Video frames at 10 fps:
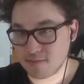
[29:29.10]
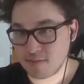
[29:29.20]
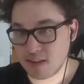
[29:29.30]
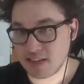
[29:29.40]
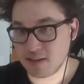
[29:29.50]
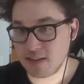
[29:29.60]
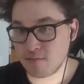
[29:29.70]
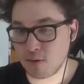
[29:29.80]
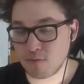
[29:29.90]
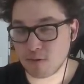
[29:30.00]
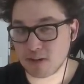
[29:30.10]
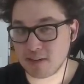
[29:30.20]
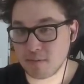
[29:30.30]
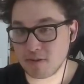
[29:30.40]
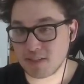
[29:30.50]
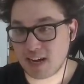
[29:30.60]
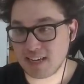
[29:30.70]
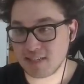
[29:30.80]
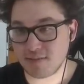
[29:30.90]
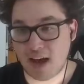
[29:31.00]
Like, it won't work in most
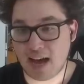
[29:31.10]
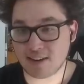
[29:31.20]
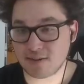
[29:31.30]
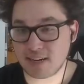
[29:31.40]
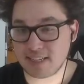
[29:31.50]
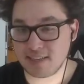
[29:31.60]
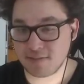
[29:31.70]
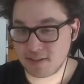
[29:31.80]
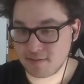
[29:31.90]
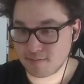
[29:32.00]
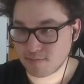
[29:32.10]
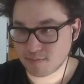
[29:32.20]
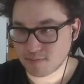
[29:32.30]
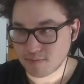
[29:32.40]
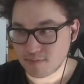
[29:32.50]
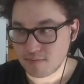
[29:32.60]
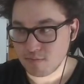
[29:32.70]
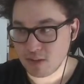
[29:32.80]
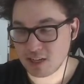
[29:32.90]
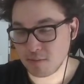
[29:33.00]
kinds of aggro decks even,
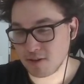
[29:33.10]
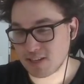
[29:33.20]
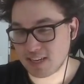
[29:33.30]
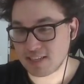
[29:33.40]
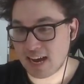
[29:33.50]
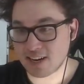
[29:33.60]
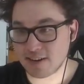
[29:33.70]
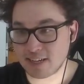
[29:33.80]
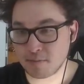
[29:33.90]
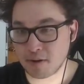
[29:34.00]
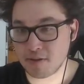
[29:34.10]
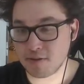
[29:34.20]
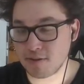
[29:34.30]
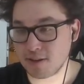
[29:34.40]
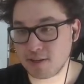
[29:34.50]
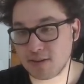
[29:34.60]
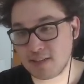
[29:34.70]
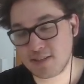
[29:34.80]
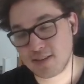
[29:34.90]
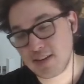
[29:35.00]
because most kinds of aggro decks burn through their units.